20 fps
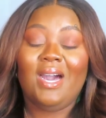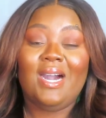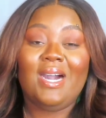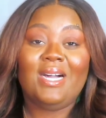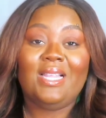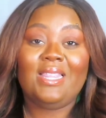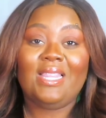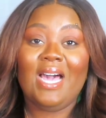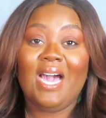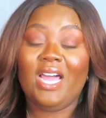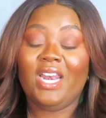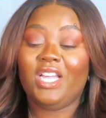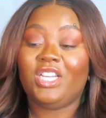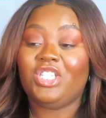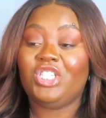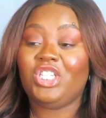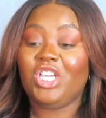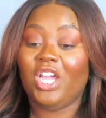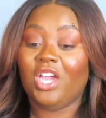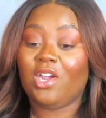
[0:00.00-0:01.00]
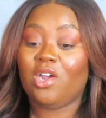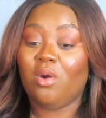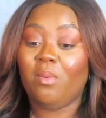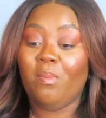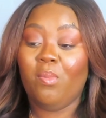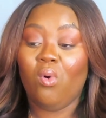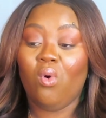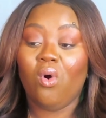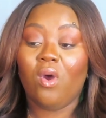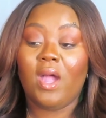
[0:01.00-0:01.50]
a lot of
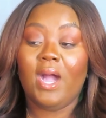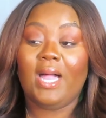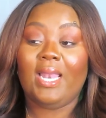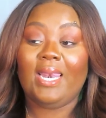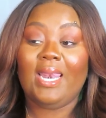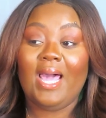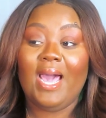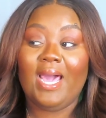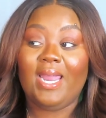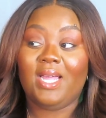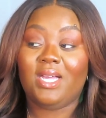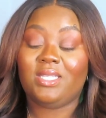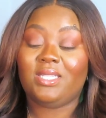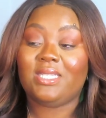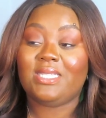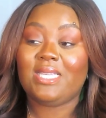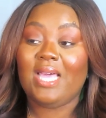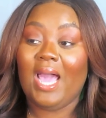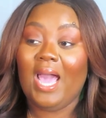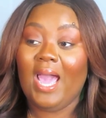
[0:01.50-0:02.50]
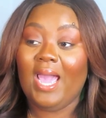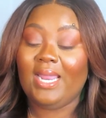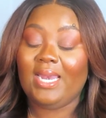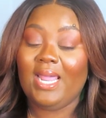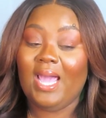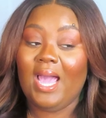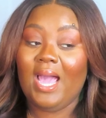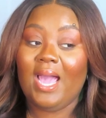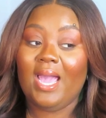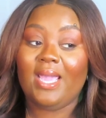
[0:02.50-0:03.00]
checkerboard, a lot of
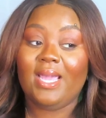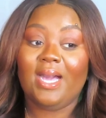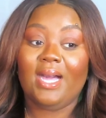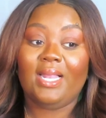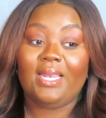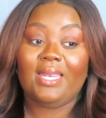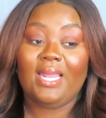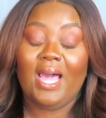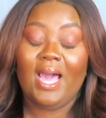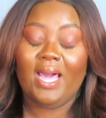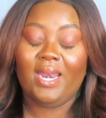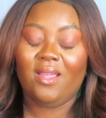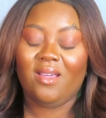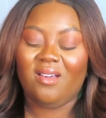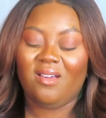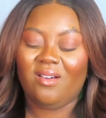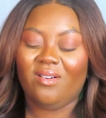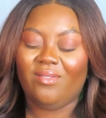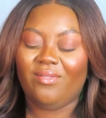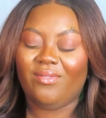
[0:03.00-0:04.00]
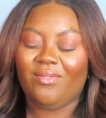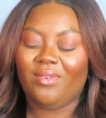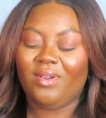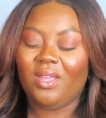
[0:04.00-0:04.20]
tie-dye, a lot of